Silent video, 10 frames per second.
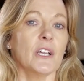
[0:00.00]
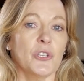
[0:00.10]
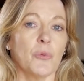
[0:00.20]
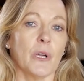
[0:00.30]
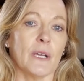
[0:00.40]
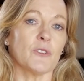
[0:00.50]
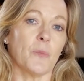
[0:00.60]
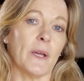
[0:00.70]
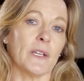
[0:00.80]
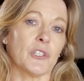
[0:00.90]
you won't have to
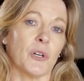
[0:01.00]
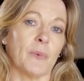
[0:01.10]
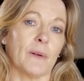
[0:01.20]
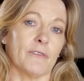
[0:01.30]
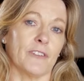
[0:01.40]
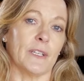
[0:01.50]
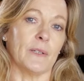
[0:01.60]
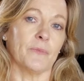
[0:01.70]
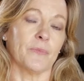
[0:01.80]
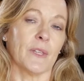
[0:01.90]
pay a top-up
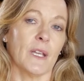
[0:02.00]
fee.